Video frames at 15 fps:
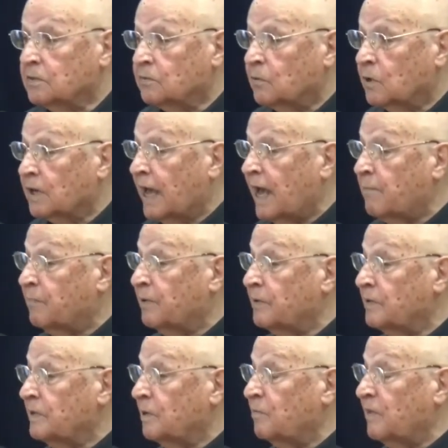What
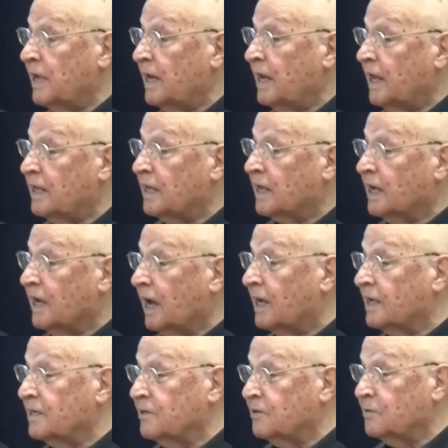happened? The man had a
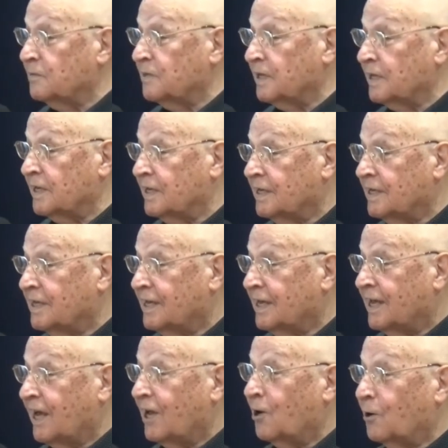gun on me,
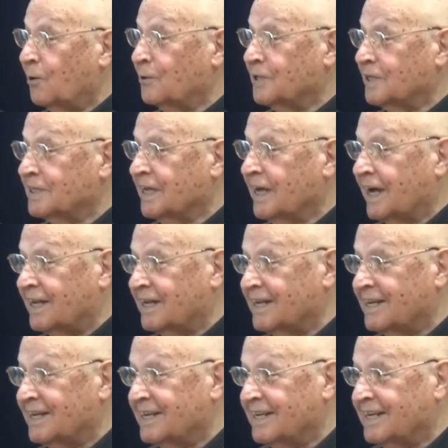a loaded
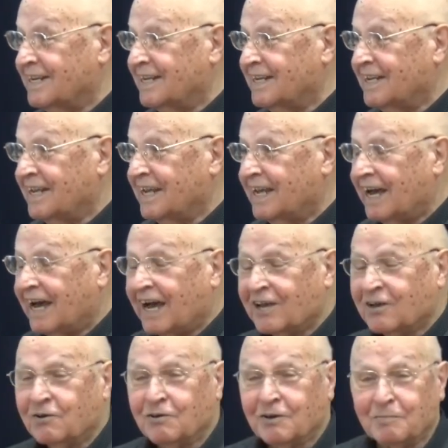gun. I
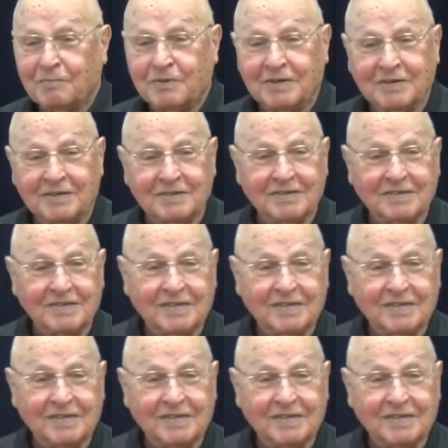could have been